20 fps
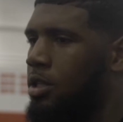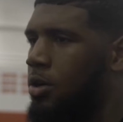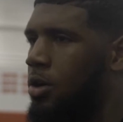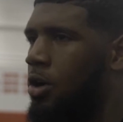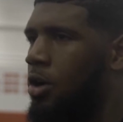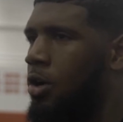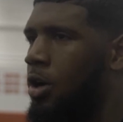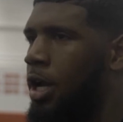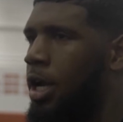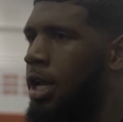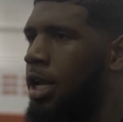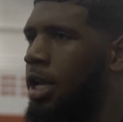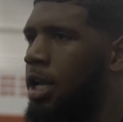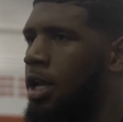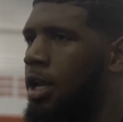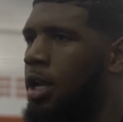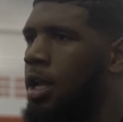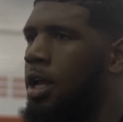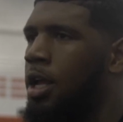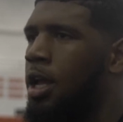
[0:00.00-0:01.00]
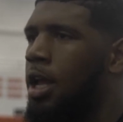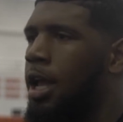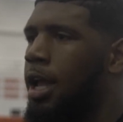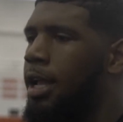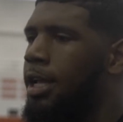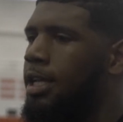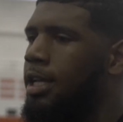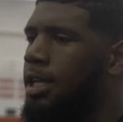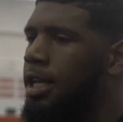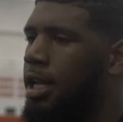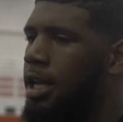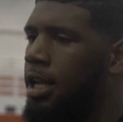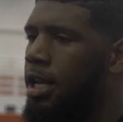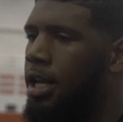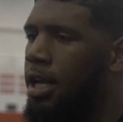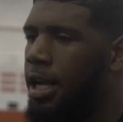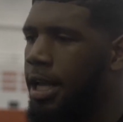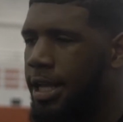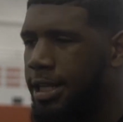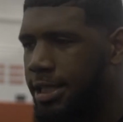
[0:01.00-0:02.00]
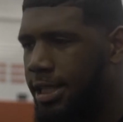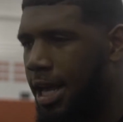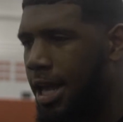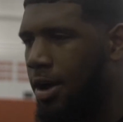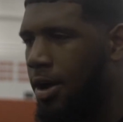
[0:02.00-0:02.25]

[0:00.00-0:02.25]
are and and getting a little insight